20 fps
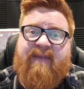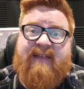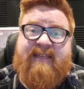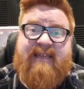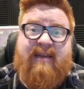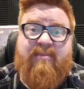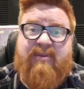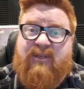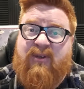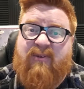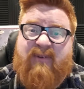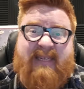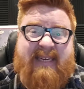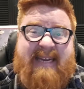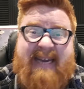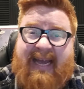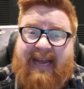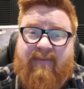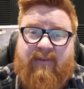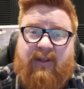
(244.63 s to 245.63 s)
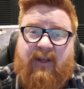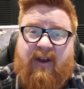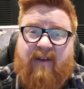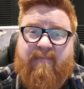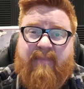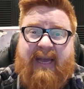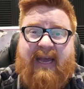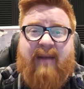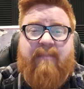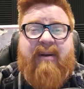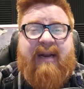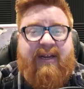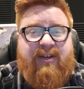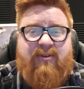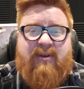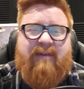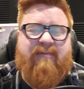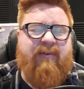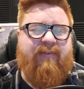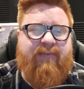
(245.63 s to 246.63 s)
This episode didn't have a lot of bad, but I do
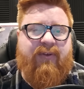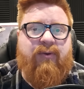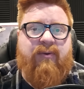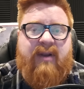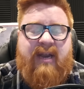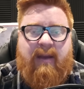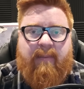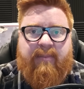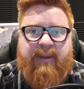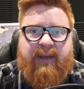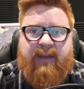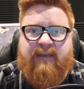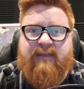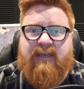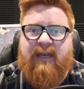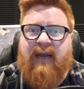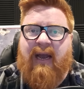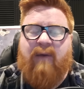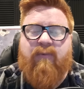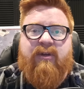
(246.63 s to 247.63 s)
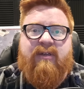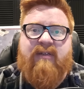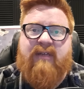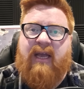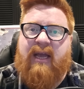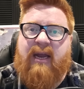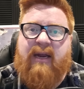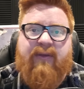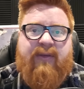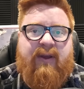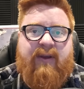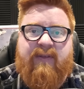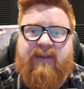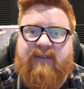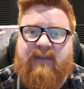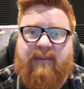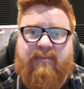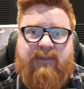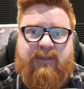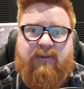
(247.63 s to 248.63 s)
have a few nitpicks. I wouldn't say anything in
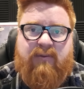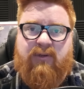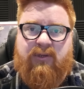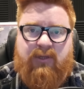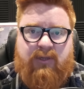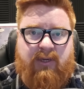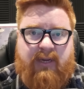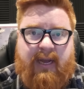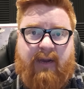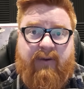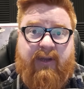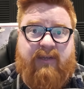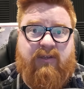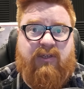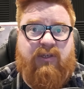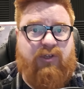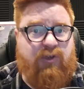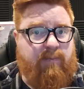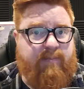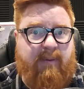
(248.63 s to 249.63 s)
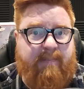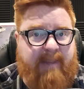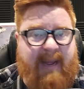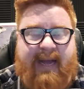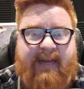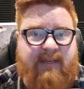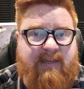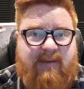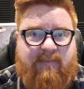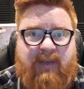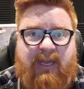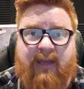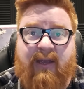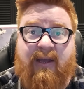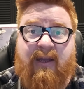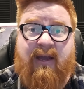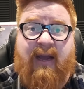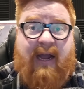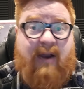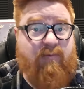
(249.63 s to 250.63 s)
this episode stood out as super bad to me.
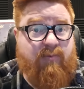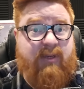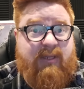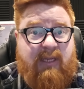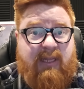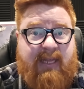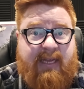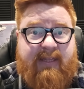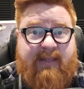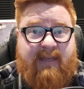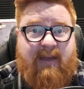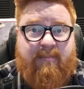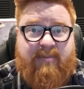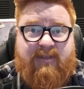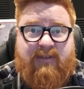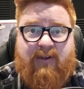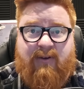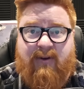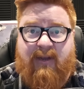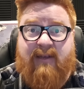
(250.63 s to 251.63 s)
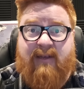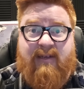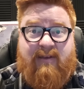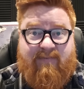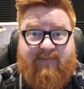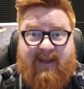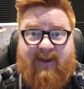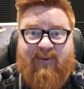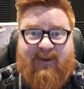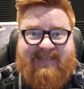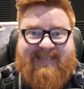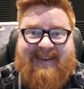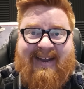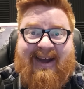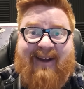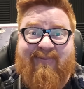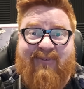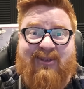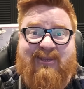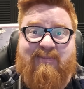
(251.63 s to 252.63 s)
I really liked the episode, if that wasn't
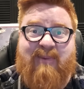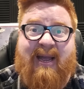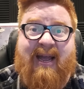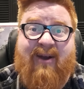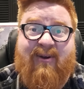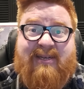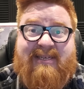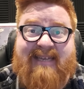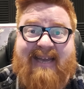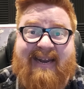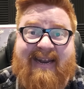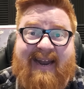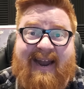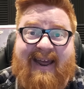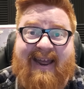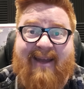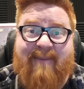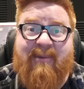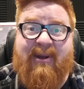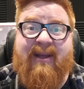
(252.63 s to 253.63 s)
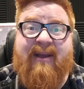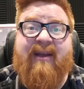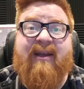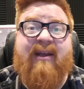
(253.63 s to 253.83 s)
obvious by how excited I am.